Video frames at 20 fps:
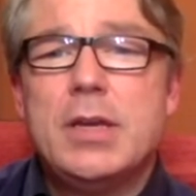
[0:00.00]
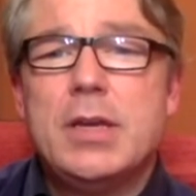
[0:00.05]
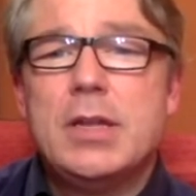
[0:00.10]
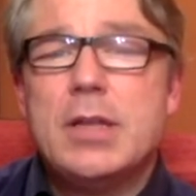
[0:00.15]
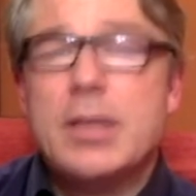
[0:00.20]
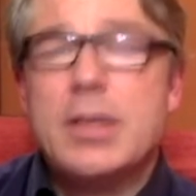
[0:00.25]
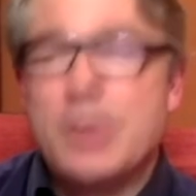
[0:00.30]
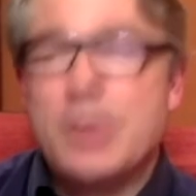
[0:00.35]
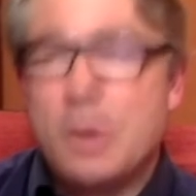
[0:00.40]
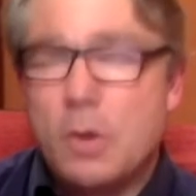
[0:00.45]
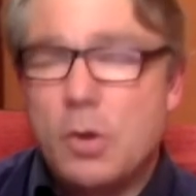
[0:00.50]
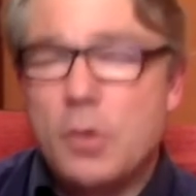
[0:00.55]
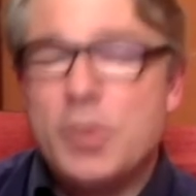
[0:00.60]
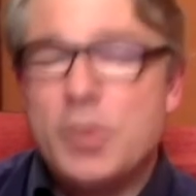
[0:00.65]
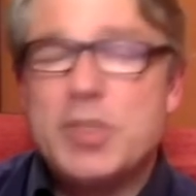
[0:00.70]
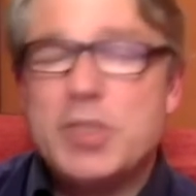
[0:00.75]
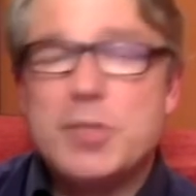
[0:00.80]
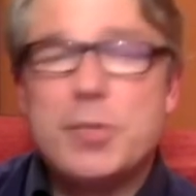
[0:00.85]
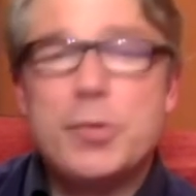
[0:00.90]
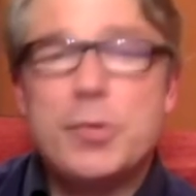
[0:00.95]
then the Holy
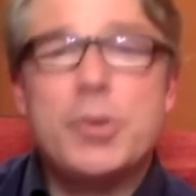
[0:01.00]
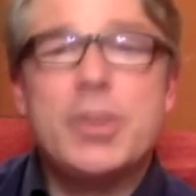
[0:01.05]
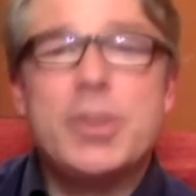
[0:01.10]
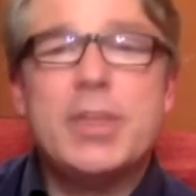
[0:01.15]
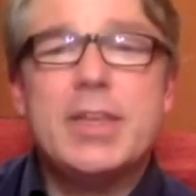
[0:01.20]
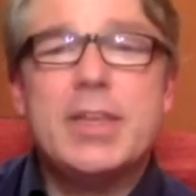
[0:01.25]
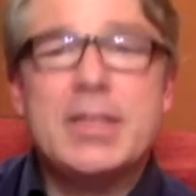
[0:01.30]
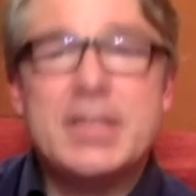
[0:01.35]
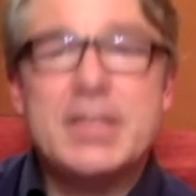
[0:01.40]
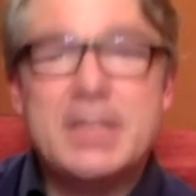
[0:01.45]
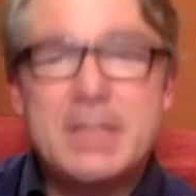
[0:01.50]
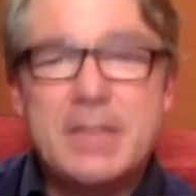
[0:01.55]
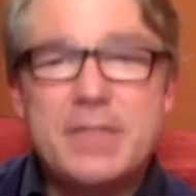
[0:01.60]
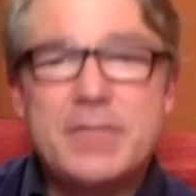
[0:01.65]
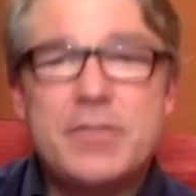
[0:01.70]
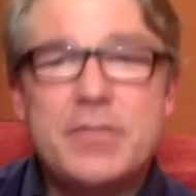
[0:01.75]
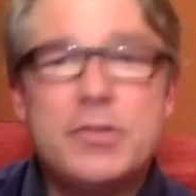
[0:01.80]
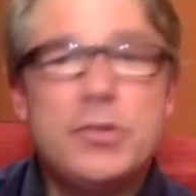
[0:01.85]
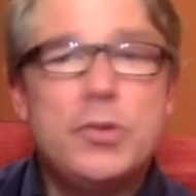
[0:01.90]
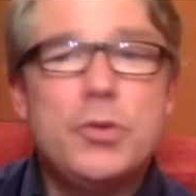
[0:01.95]
Spirit is
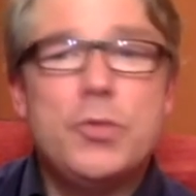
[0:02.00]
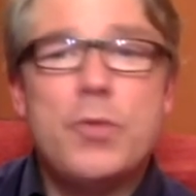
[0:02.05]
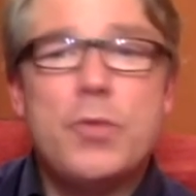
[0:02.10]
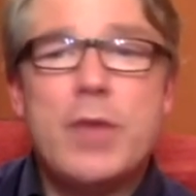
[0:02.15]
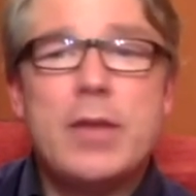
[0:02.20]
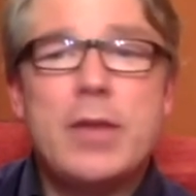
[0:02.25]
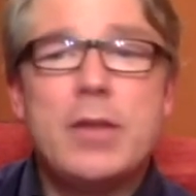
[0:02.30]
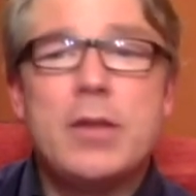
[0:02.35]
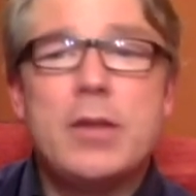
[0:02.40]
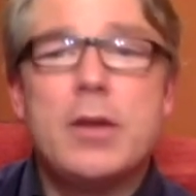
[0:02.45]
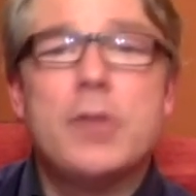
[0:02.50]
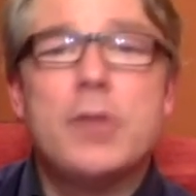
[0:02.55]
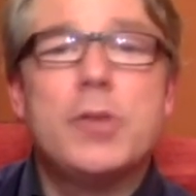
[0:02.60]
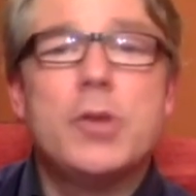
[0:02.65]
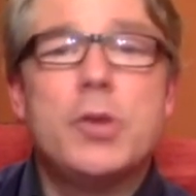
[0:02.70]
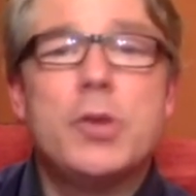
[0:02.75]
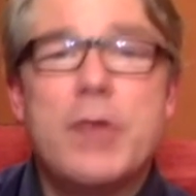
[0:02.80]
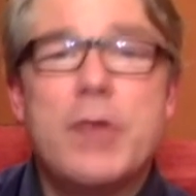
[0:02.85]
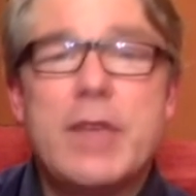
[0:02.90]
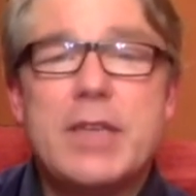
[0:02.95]
gifting you right now the
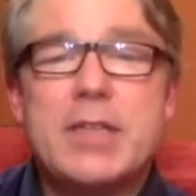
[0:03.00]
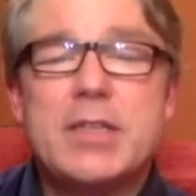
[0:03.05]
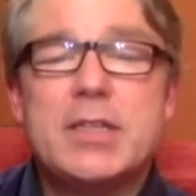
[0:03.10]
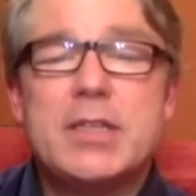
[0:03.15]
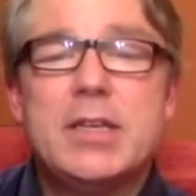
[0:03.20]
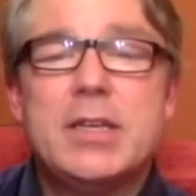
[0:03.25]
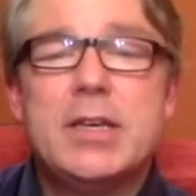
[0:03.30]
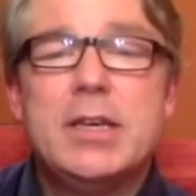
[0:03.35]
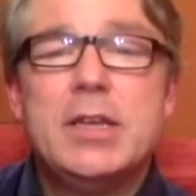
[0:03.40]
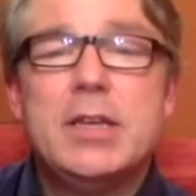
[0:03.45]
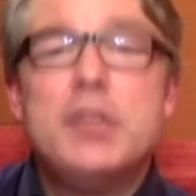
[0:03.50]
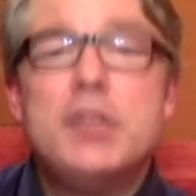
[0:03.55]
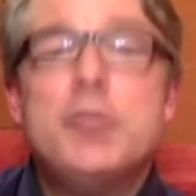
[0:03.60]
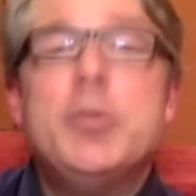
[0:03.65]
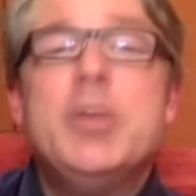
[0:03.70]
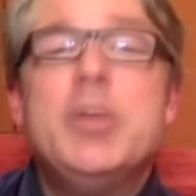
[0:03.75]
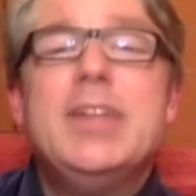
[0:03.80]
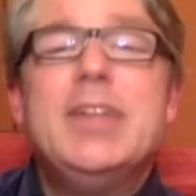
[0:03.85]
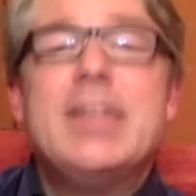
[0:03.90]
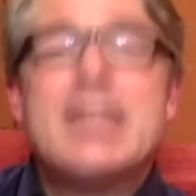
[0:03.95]
grace to
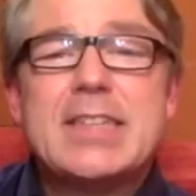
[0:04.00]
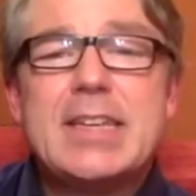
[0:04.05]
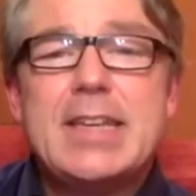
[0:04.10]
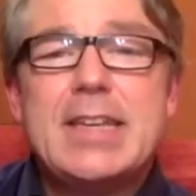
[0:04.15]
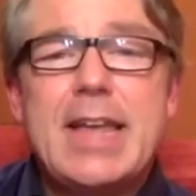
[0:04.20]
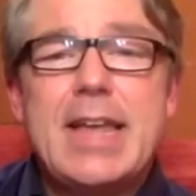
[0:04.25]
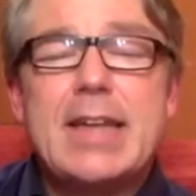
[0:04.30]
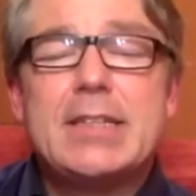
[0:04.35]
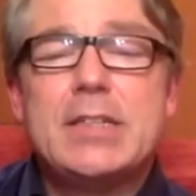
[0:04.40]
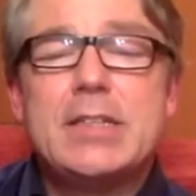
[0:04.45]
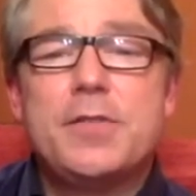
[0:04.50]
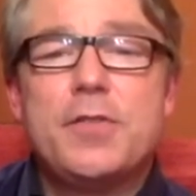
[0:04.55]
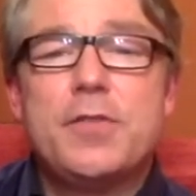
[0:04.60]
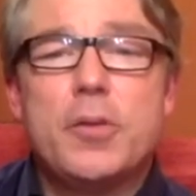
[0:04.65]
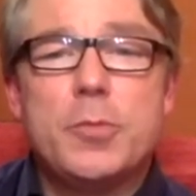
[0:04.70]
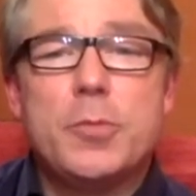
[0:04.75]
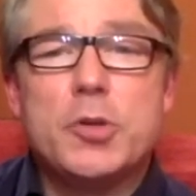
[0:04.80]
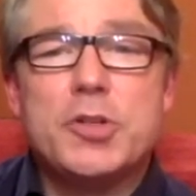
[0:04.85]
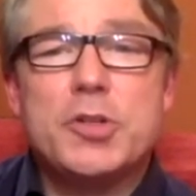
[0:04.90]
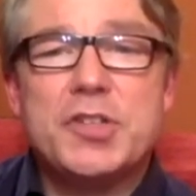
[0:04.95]
be disconnected
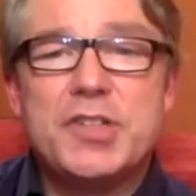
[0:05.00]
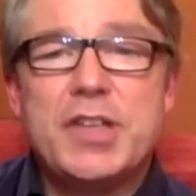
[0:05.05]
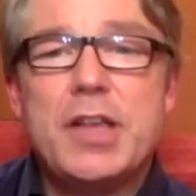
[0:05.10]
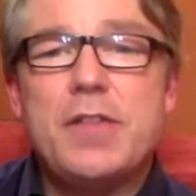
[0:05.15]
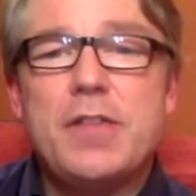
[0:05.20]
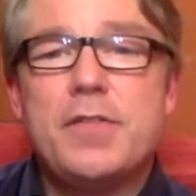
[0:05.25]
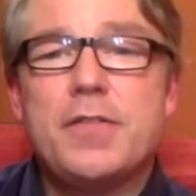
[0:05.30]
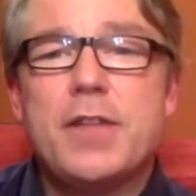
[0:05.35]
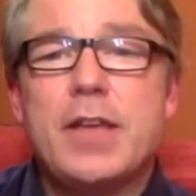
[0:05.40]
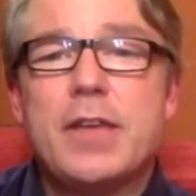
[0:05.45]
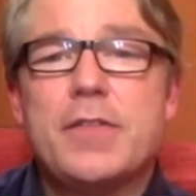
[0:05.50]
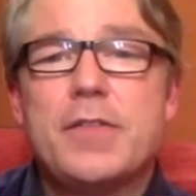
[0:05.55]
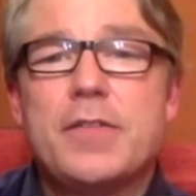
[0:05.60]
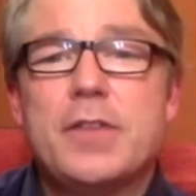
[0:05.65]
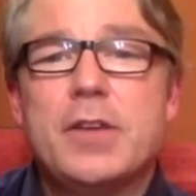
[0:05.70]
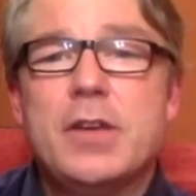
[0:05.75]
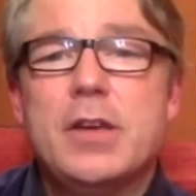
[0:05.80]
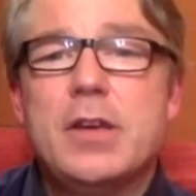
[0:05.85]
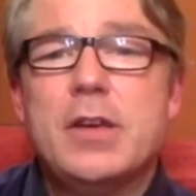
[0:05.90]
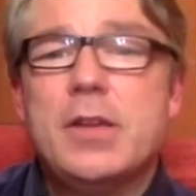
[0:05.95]
from your self-life,
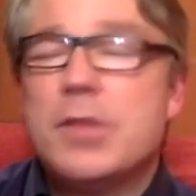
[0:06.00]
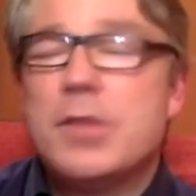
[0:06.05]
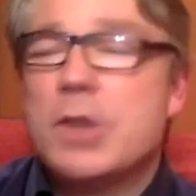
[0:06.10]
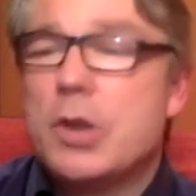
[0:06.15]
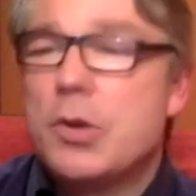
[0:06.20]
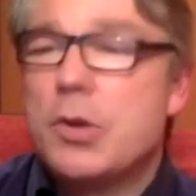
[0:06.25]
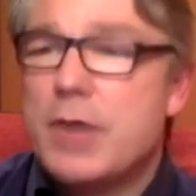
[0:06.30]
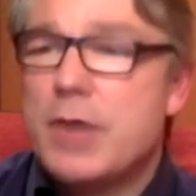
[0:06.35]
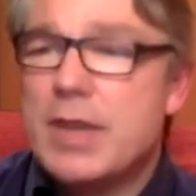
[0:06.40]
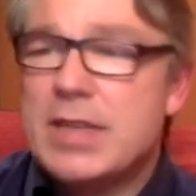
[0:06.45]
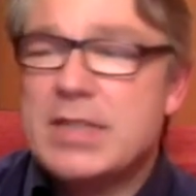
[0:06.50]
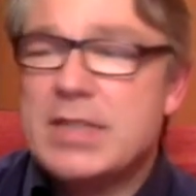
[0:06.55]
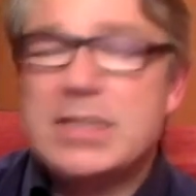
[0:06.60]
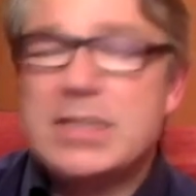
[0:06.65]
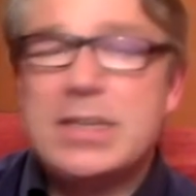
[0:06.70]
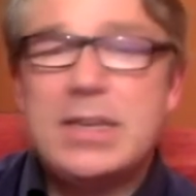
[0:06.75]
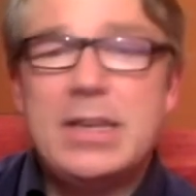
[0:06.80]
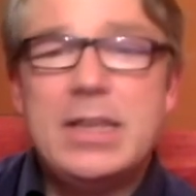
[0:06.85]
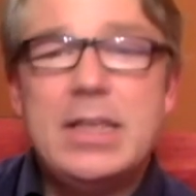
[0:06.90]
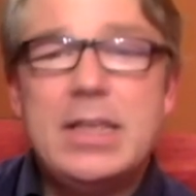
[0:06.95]
the grace
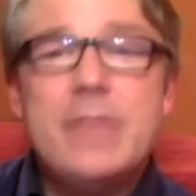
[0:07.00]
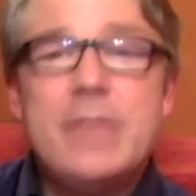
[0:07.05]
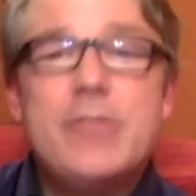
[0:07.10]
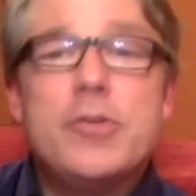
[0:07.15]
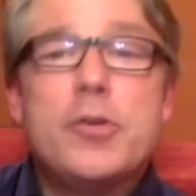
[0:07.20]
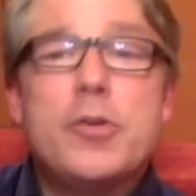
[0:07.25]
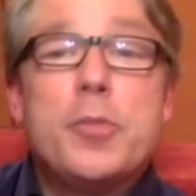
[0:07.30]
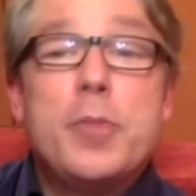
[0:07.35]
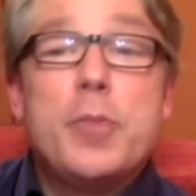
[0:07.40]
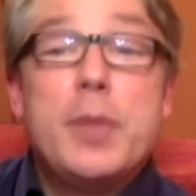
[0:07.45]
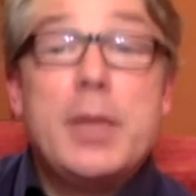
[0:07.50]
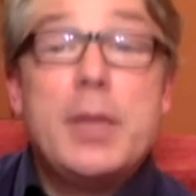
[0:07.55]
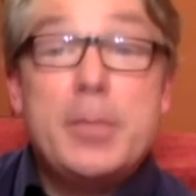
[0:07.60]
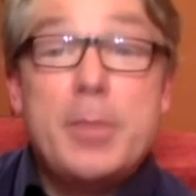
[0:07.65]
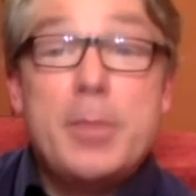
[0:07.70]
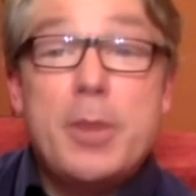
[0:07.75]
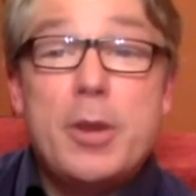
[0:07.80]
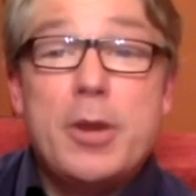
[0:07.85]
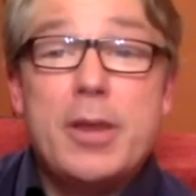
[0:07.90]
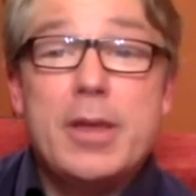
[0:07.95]
to leave your pity
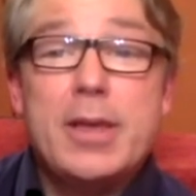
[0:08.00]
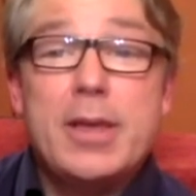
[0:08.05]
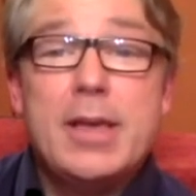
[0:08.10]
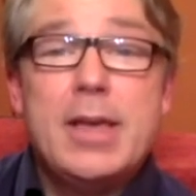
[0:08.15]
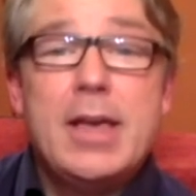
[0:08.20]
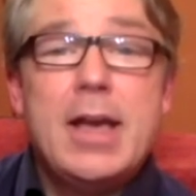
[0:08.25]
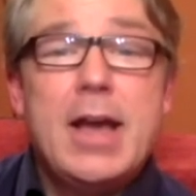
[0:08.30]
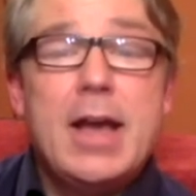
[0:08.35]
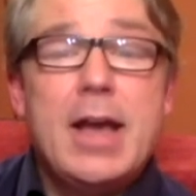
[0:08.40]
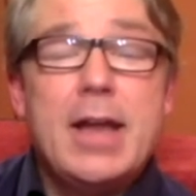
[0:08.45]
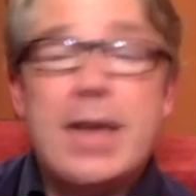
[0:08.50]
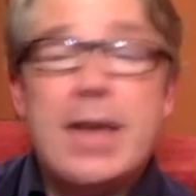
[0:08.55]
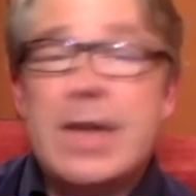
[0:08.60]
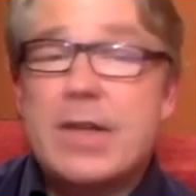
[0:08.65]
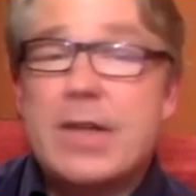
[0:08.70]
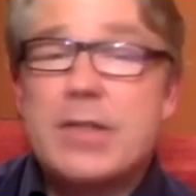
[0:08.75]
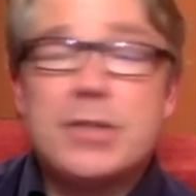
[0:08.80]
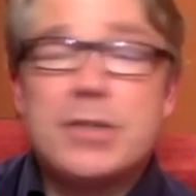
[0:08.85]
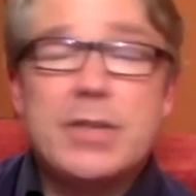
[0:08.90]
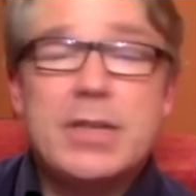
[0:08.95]
party and
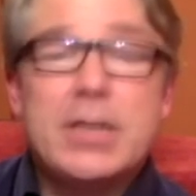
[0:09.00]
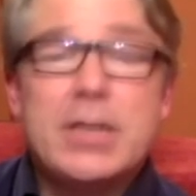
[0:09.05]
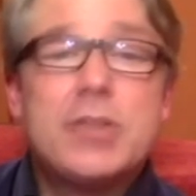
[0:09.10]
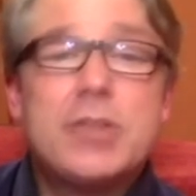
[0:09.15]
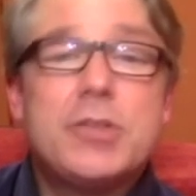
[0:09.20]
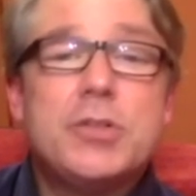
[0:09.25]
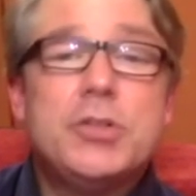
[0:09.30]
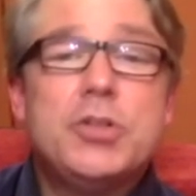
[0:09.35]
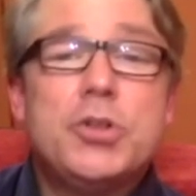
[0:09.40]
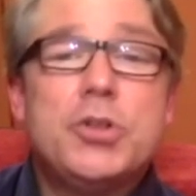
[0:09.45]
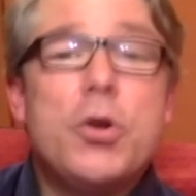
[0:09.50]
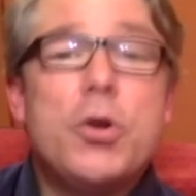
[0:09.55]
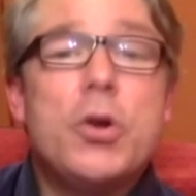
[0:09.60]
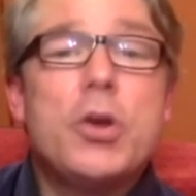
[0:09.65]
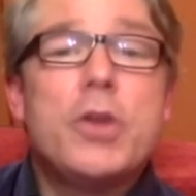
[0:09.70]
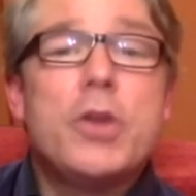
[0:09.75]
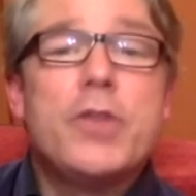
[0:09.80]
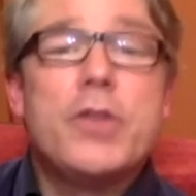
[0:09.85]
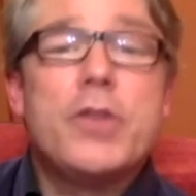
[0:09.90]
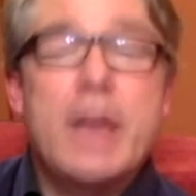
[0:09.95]
enter into the
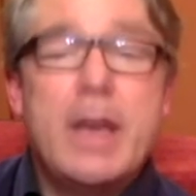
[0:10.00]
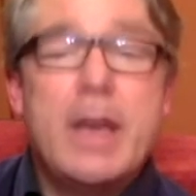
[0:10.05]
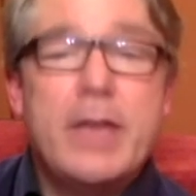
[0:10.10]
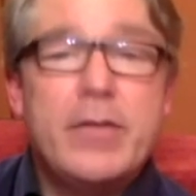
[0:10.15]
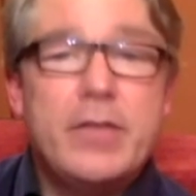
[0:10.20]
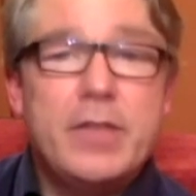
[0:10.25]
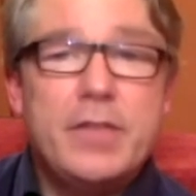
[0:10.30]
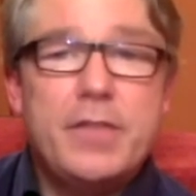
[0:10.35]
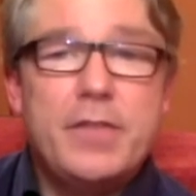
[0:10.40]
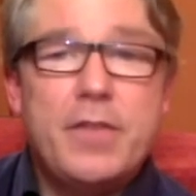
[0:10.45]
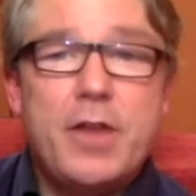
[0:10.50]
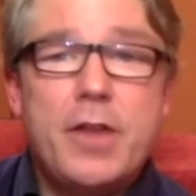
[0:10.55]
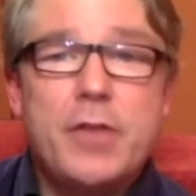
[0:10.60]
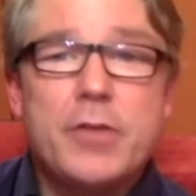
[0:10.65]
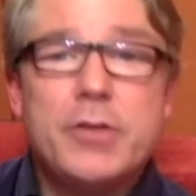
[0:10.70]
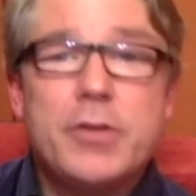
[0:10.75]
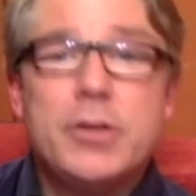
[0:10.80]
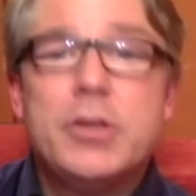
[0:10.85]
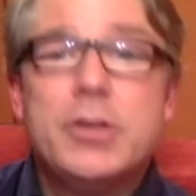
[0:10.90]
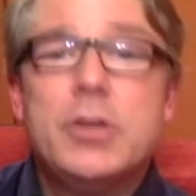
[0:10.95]
joy of your Heavenly Father,